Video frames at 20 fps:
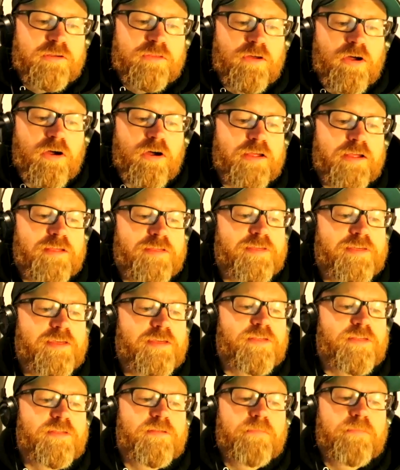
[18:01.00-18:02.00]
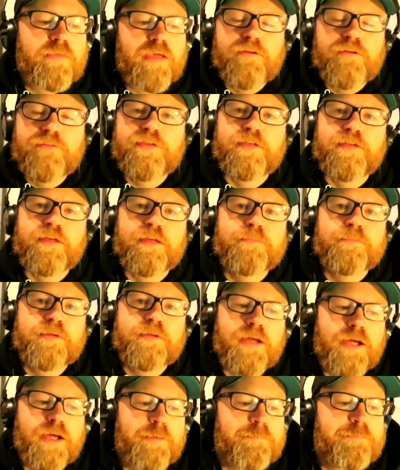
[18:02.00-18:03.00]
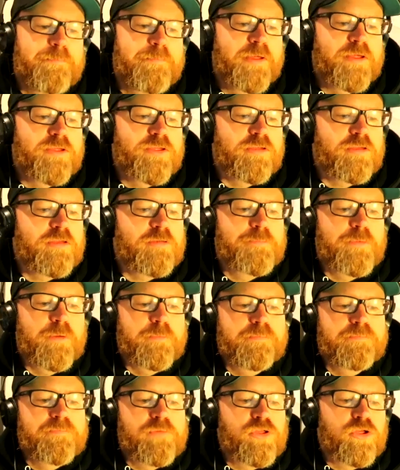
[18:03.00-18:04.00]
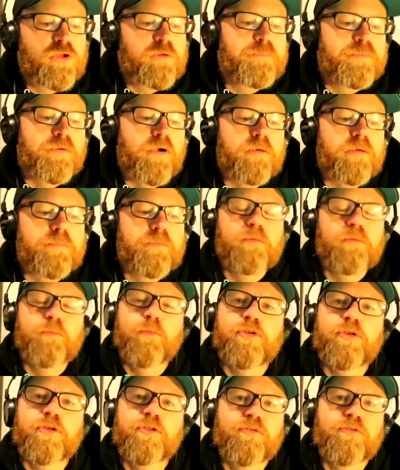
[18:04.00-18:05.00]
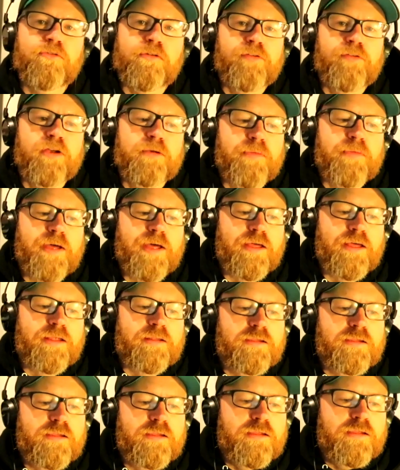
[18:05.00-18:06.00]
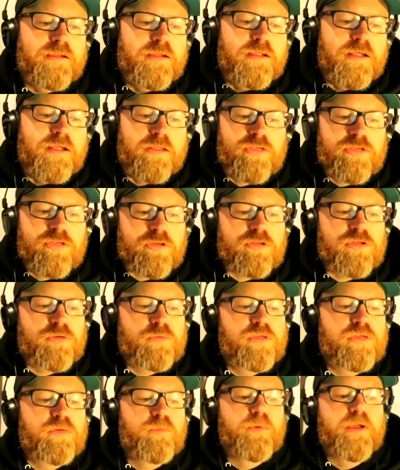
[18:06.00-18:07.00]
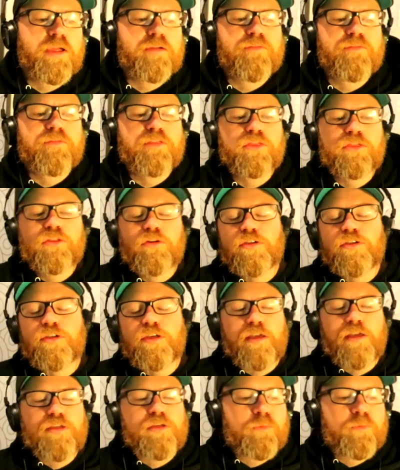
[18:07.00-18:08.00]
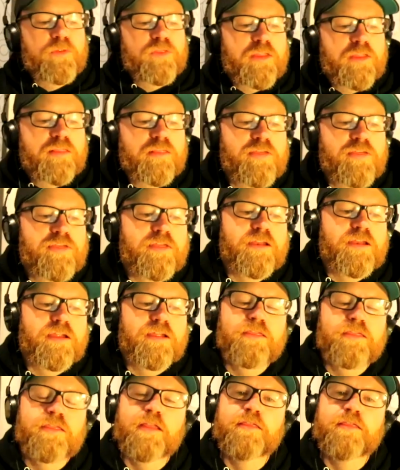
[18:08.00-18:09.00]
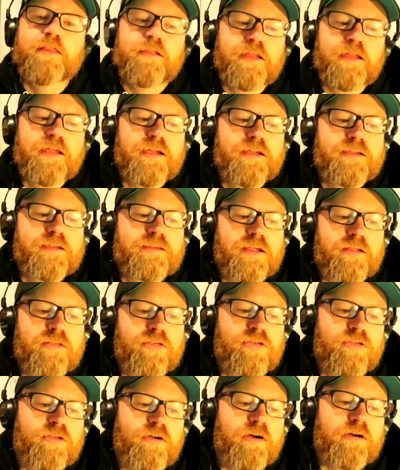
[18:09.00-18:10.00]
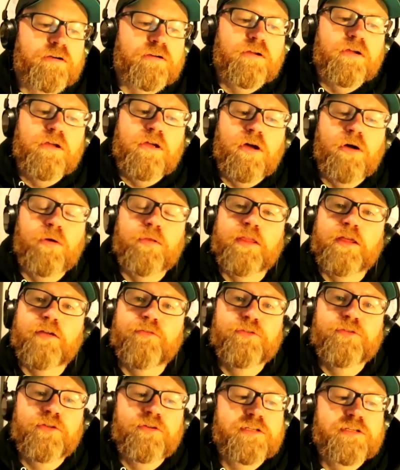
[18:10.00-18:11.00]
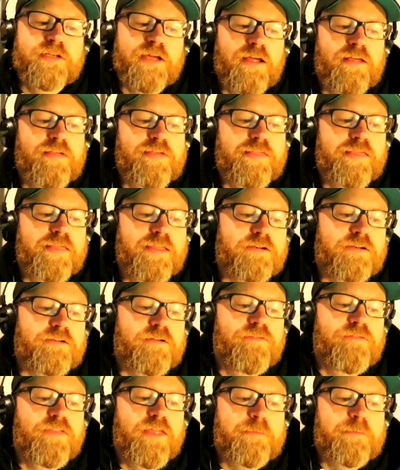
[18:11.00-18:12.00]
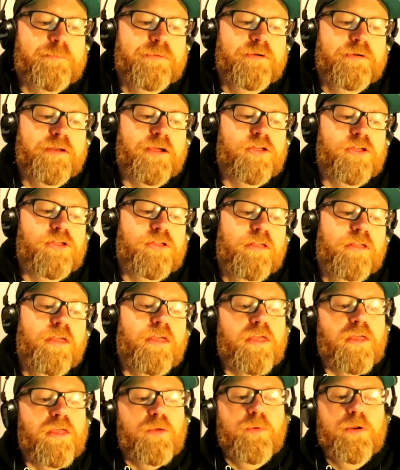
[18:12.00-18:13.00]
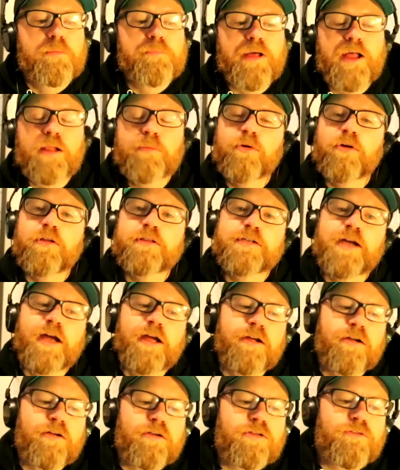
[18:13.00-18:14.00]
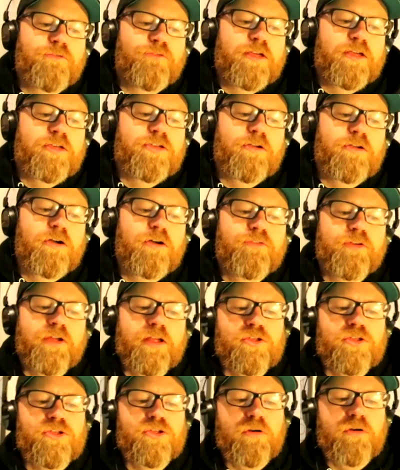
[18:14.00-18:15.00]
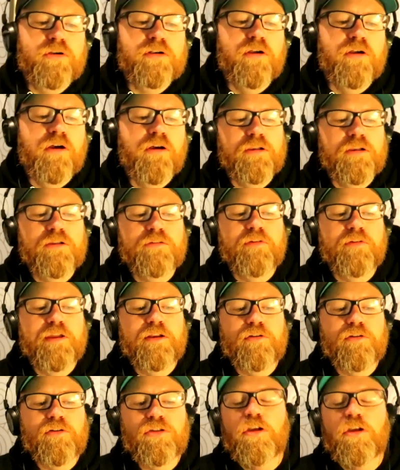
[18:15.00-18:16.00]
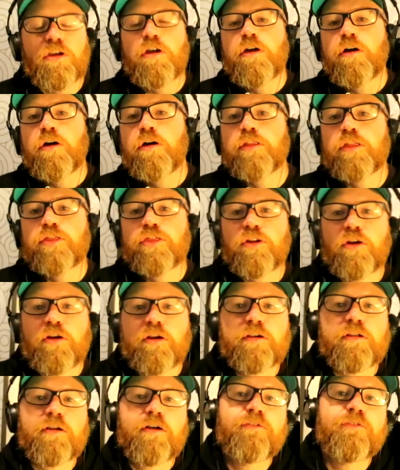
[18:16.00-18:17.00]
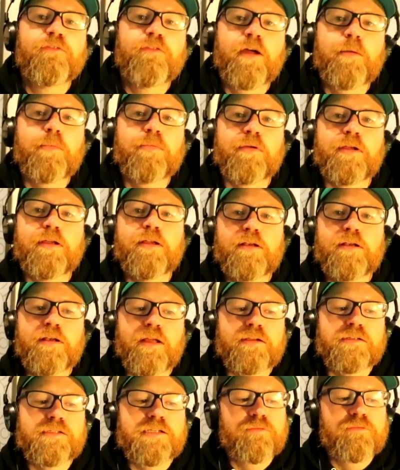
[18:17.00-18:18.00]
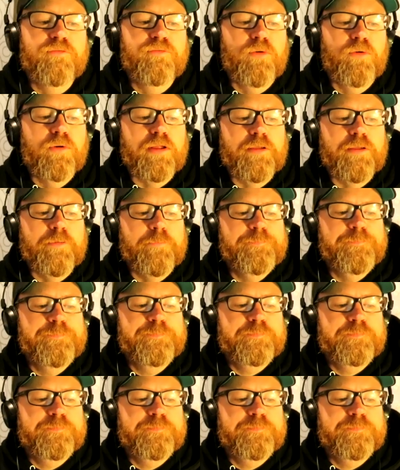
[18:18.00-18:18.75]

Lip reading: to the hockey season may have seemed ambitious, but Duke Brockman was a driven man, and such was the wave of enthusiasm within the city that the league did start only a few days late of that prediction, when Balmoral Tigers faced off against Short and Harland Raiders on the 3rd of February 1940.